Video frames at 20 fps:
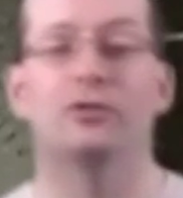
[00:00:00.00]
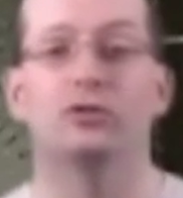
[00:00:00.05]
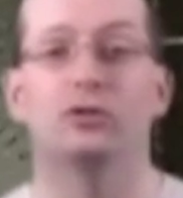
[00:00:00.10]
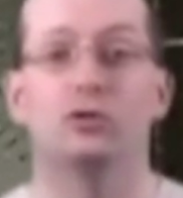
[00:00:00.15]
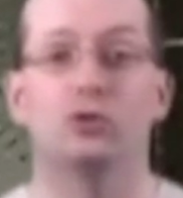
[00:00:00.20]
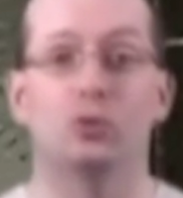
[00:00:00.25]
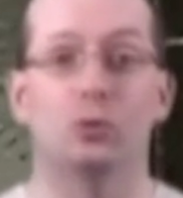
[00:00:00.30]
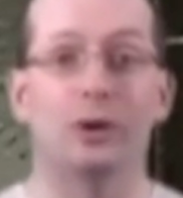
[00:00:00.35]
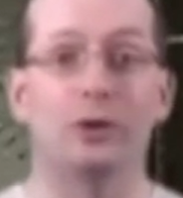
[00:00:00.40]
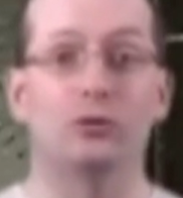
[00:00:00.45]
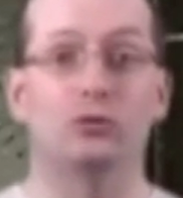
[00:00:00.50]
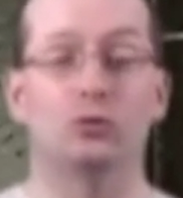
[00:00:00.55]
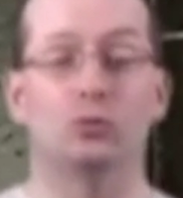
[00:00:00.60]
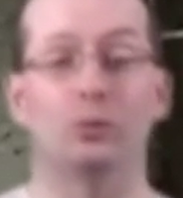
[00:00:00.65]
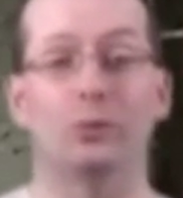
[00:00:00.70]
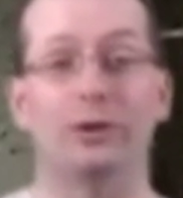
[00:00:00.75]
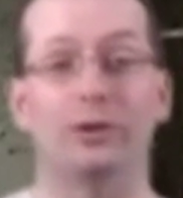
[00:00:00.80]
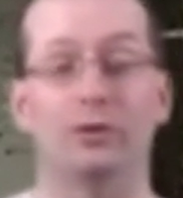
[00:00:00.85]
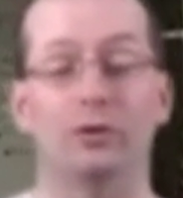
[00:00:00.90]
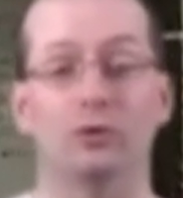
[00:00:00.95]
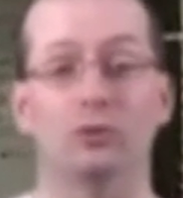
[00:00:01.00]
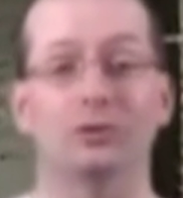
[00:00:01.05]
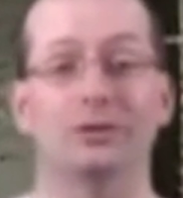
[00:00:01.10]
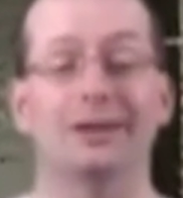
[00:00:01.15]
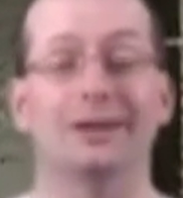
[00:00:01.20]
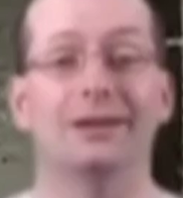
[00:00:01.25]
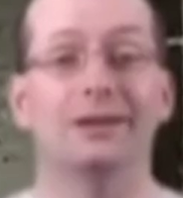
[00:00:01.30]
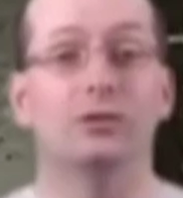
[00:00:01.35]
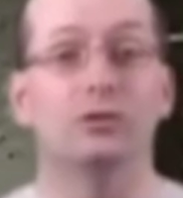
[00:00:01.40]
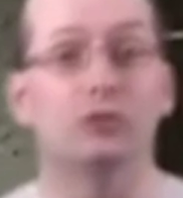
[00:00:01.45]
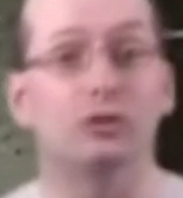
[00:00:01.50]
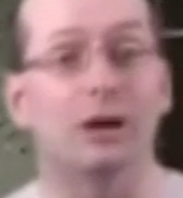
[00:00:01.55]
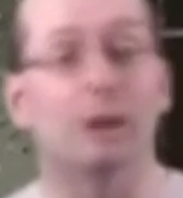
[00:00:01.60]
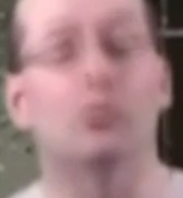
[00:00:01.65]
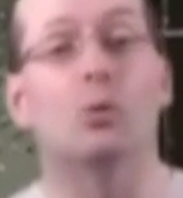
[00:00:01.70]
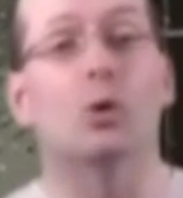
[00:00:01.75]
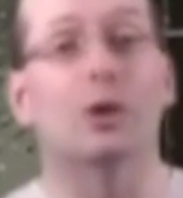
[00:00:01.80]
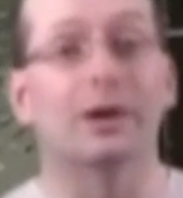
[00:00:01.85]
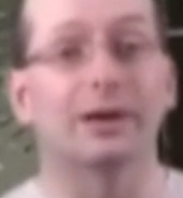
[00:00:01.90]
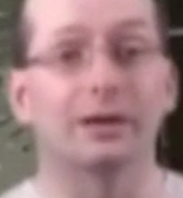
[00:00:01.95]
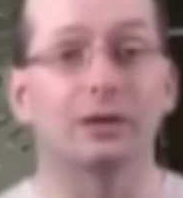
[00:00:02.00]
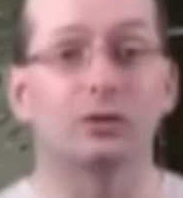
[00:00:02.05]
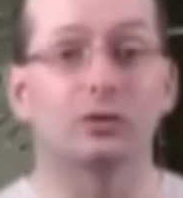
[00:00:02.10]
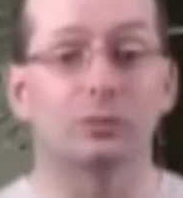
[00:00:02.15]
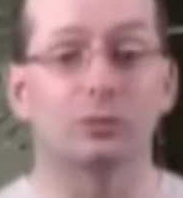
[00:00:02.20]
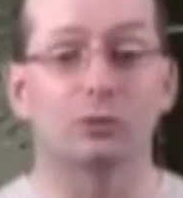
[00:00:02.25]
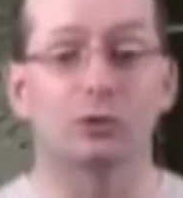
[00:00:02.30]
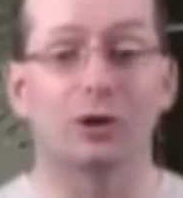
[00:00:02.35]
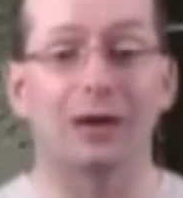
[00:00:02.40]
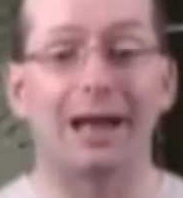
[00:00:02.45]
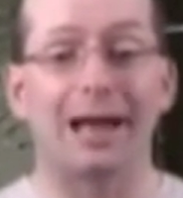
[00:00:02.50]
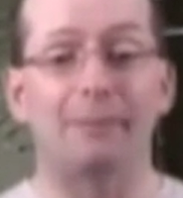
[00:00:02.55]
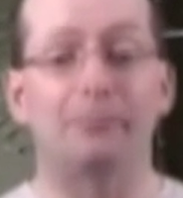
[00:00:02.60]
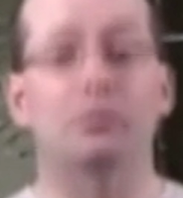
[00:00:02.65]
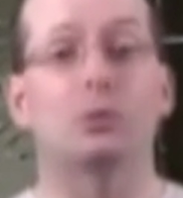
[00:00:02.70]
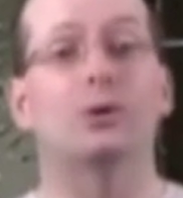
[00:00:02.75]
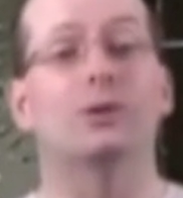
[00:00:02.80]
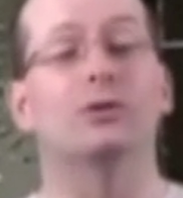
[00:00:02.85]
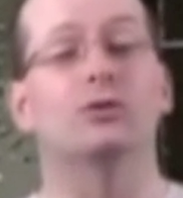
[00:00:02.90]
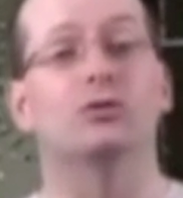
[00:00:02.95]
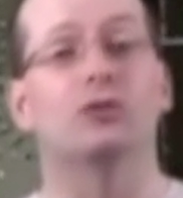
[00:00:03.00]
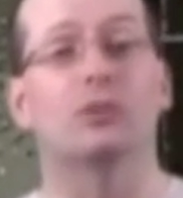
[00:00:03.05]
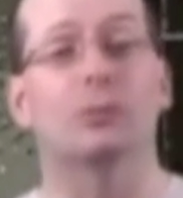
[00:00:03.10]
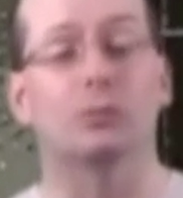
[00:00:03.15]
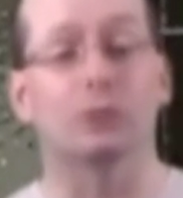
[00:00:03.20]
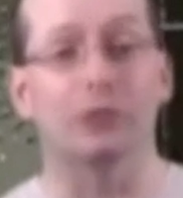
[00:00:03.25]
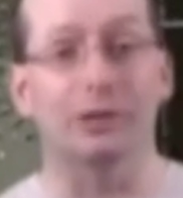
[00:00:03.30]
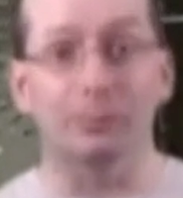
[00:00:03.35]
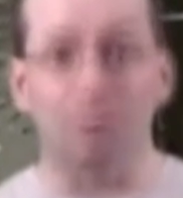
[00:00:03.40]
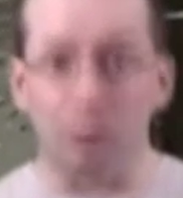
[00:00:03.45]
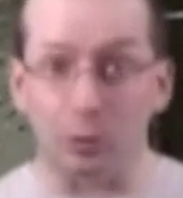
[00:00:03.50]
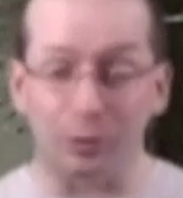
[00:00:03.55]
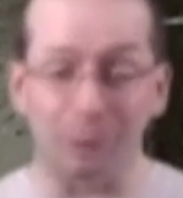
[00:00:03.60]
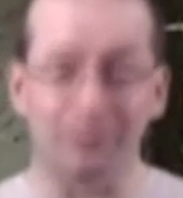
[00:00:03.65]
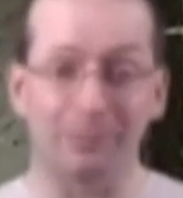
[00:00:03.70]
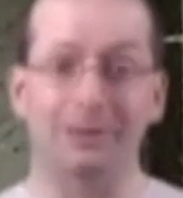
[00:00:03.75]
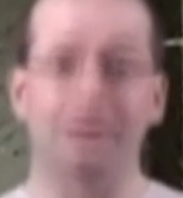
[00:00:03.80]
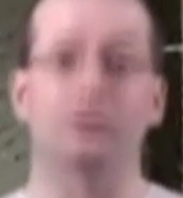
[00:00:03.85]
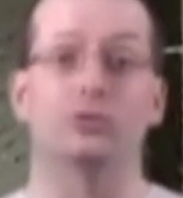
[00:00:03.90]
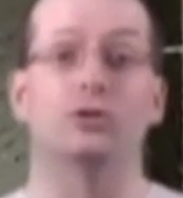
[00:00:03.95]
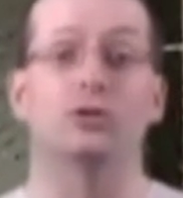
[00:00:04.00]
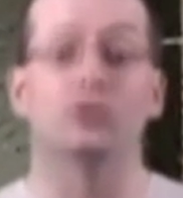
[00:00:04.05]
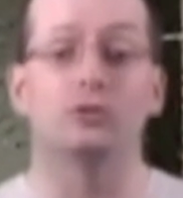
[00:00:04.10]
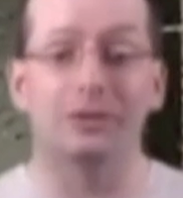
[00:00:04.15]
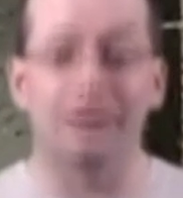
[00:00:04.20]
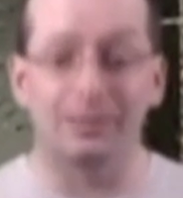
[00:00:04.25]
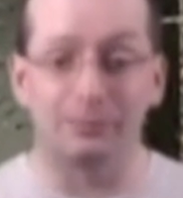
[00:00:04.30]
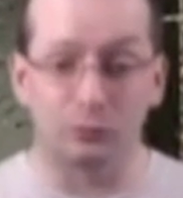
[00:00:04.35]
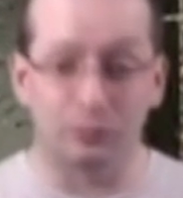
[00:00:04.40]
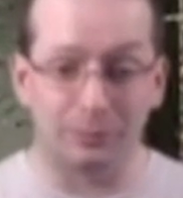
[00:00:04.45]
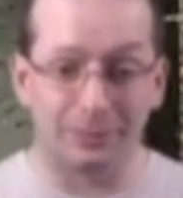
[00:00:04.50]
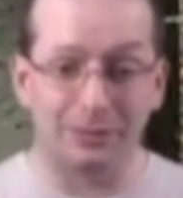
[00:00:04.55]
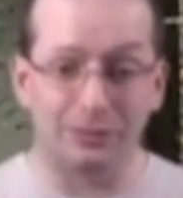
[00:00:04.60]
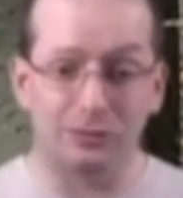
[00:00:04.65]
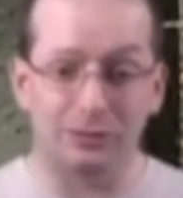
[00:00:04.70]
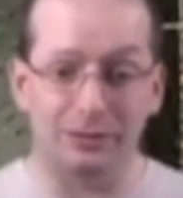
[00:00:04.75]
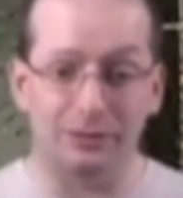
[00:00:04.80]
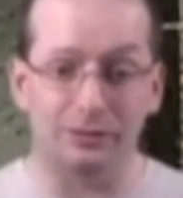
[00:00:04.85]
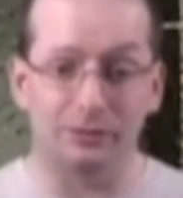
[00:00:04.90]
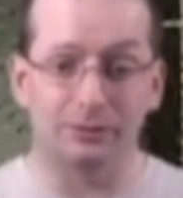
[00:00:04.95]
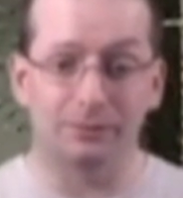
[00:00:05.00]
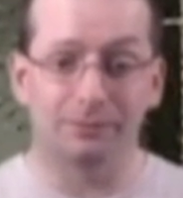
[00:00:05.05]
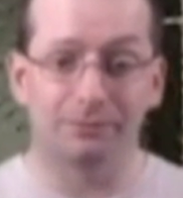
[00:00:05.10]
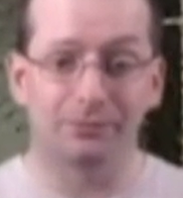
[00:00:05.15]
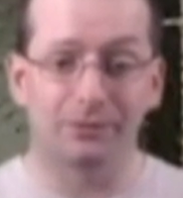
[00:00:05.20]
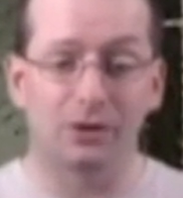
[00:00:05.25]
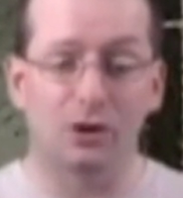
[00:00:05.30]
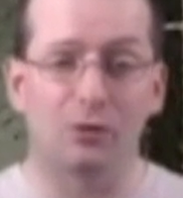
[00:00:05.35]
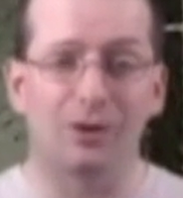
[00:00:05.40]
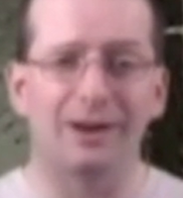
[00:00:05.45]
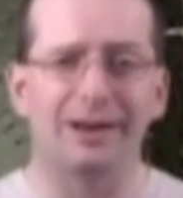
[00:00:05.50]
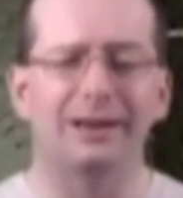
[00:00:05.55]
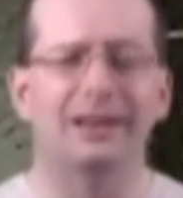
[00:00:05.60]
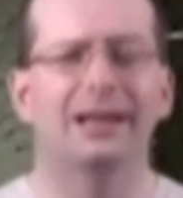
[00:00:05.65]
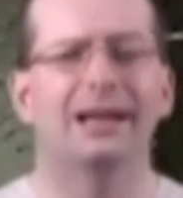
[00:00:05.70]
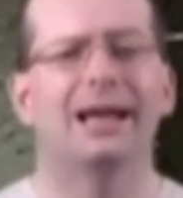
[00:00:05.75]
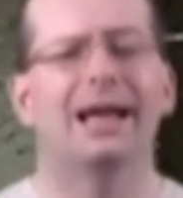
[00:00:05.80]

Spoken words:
situation where there's some organisms are haploid and some are diploid, but it's the same species, all right?